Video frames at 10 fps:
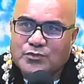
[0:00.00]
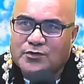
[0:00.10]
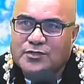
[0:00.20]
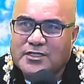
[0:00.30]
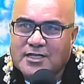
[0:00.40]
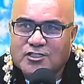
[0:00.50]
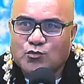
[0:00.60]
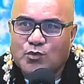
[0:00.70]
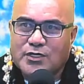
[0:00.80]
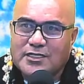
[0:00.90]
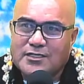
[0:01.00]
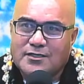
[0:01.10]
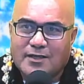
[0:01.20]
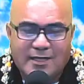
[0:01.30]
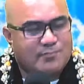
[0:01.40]
only got
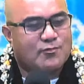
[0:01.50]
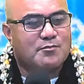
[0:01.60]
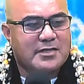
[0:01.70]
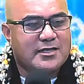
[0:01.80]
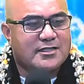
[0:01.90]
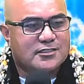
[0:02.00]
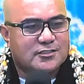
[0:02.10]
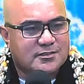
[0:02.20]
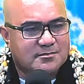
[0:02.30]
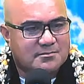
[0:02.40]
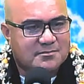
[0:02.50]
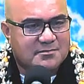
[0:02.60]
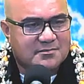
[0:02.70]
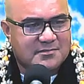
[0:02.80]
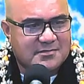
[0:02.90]
28 more minutes.
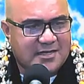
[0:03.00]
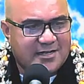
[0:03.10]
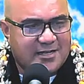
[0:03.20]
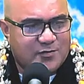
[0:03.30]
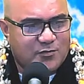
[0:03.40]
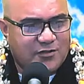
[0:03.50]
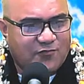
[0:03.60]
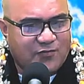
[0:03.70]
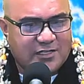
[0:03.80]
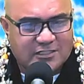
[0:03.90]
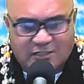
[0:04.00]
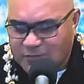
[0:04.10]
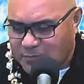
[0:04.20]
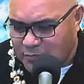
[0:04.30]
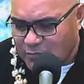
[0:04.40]
And then we finish
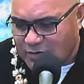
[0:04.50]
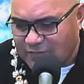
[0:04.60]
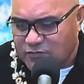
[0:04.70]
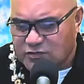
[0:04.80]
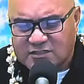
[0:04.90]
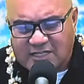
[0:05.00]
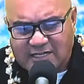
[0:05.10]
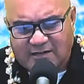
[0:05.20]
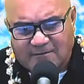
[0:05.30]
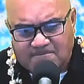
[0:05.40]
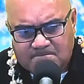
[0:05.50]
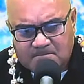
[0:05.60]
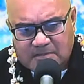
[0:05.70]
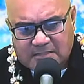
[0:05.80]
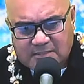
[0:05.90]
our program for tonight
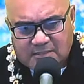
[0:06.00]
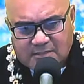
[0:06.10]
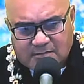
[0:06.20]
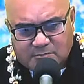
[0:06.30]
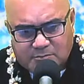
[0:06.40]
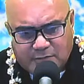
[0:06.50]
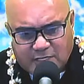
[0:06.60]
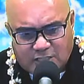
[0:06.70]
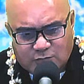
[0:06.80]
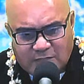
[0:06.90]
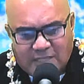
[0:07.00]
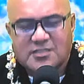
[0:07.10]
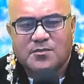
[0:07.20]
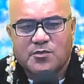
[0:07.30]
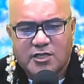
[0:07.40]
because we have
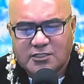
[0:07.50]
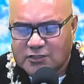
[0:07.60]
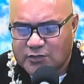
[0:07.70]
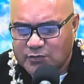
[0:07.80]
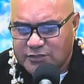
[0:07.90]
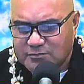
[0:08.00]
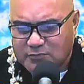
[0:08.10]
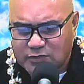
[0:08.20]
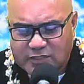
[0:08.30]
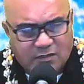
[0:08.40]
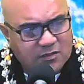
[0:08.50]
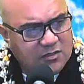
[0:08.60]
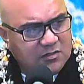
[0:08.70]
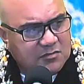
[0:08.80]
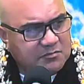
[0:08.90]
some things to do in the morning.
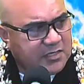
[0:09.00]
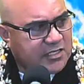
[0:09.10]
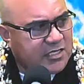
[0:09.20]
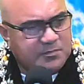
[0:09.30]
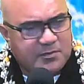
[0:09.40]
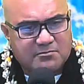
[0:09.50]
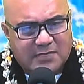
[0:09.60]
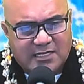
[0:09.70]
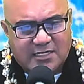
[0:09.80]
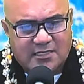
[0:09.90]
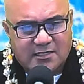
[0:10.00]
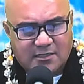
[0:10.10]
But keep in mind,